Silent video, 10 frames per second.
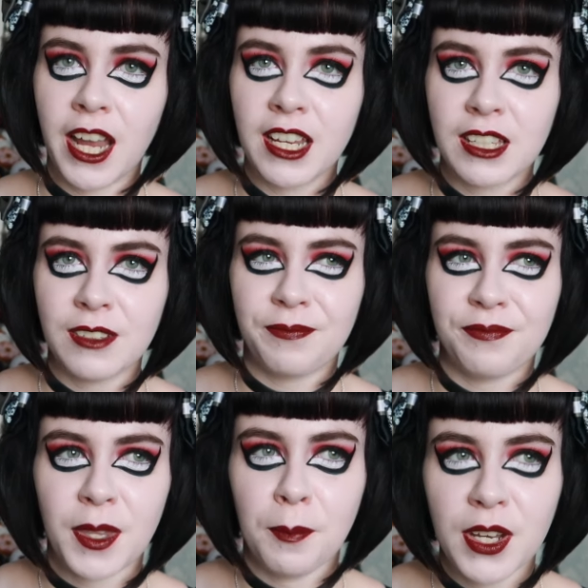like
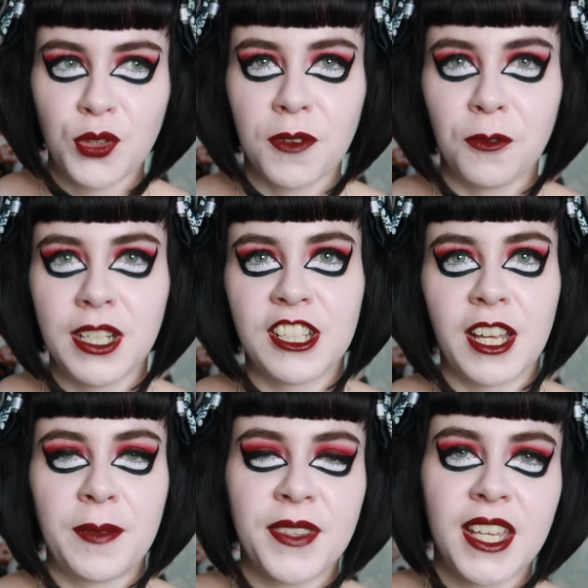the middle of
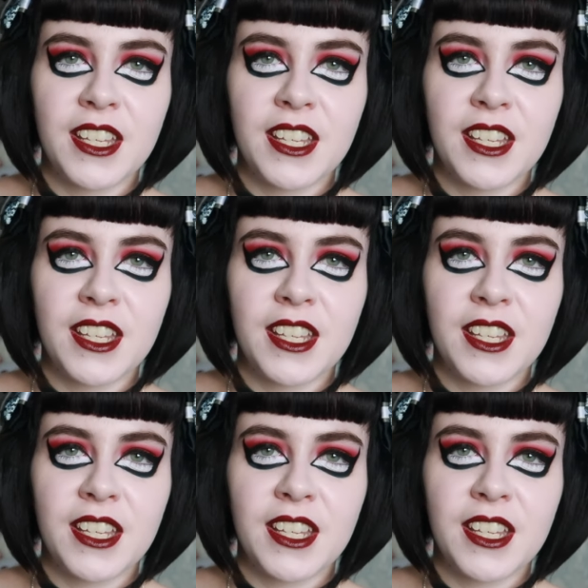winter.